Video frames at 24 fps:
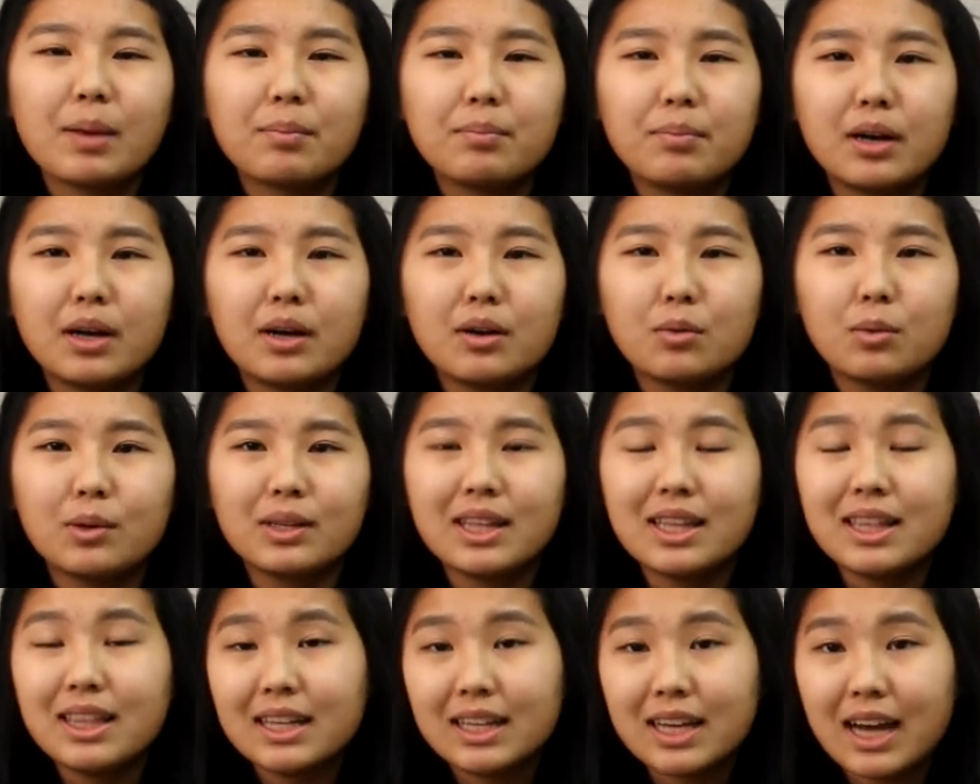But
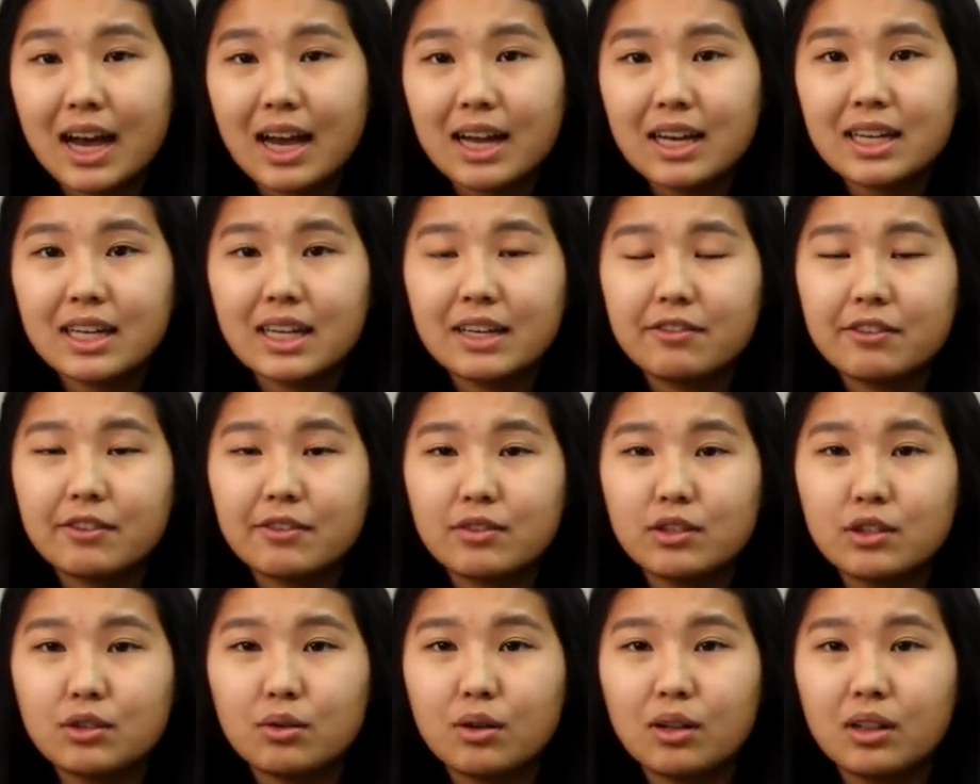within the guide, it
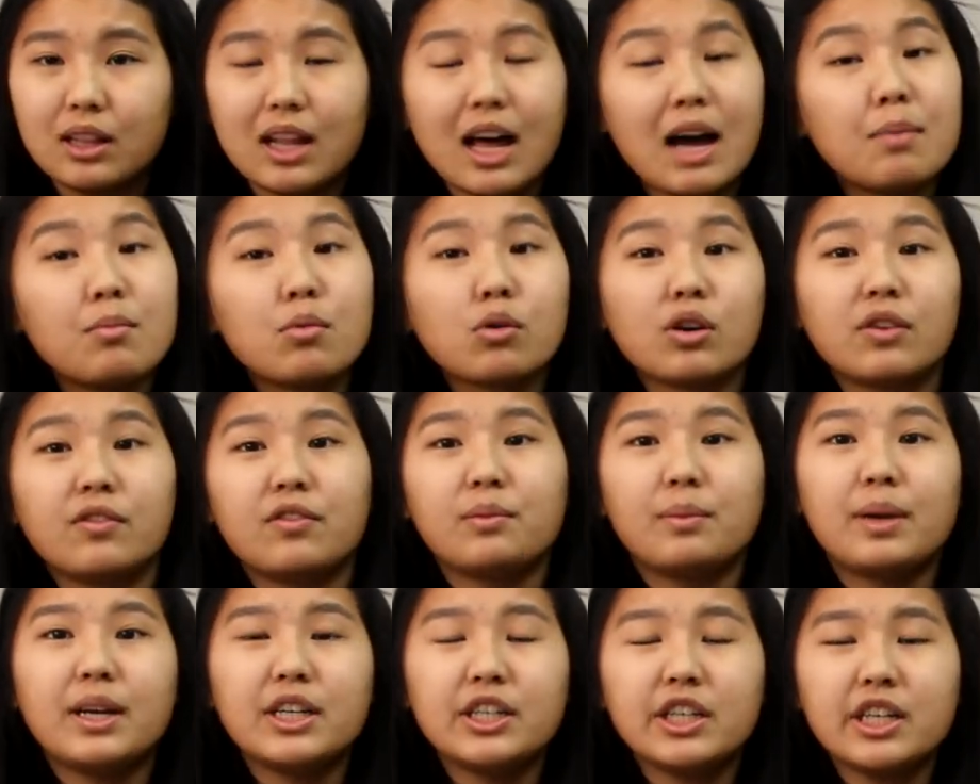gives you a lot more
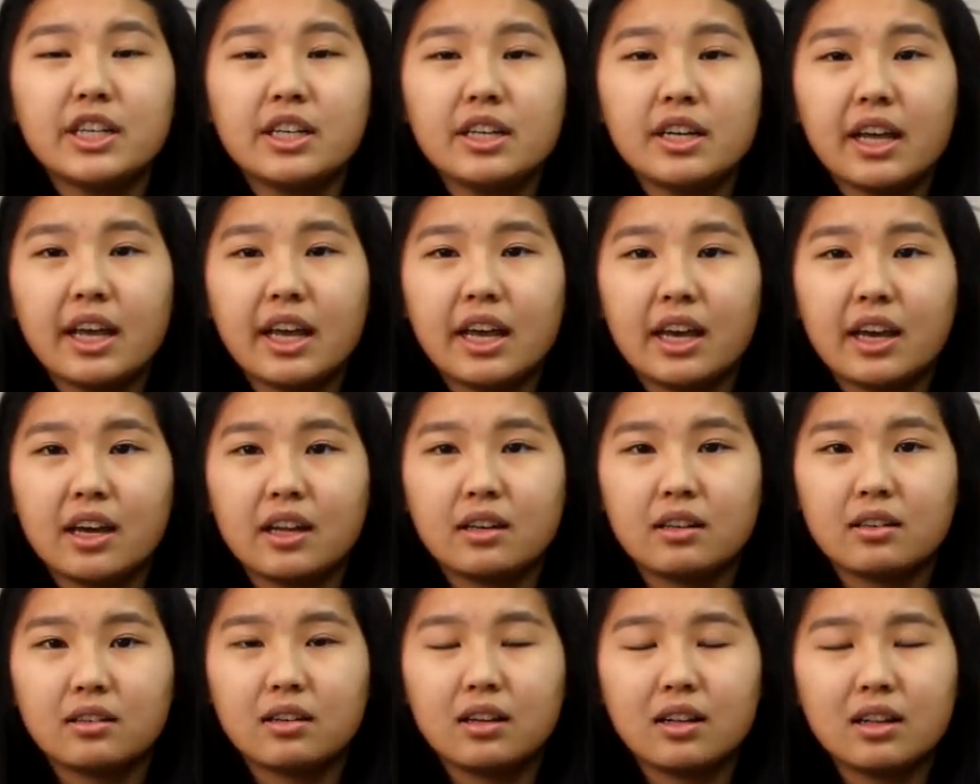information and